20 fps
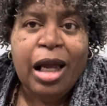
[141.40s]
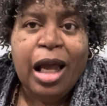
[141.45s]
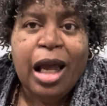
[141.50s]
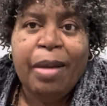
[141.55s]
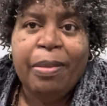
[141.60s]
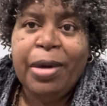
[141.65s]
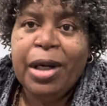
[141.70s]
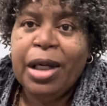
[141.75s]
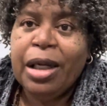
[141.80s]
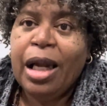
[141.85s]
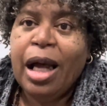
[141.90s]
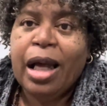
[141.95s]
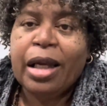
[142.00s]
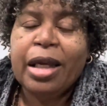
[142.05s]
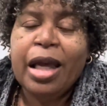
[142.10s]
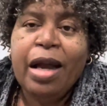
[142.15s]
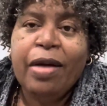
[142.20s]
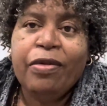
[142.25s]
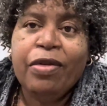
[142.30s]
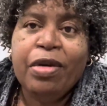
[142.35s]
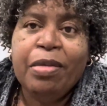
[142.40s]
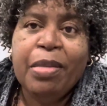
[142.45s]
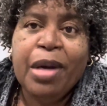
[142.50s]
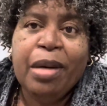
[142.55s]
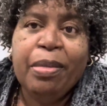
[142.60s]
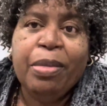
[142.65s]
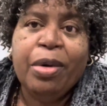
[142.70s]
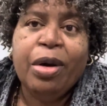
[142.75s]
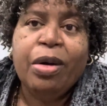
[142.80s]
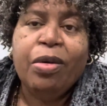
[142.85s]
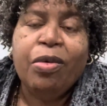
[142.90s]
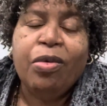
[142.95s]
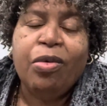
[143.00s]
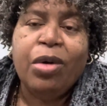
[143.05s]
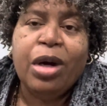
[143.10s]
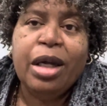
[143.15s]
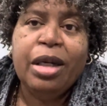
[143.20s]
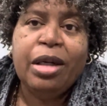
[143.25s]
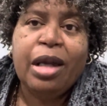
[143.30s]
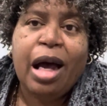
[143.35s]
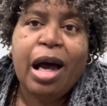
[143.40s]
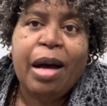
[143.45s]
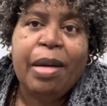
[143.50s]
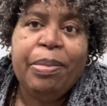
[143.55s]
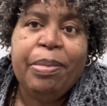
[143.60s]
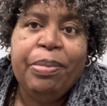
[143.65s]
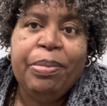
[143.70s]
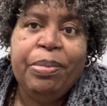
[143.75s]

But I can't remember what I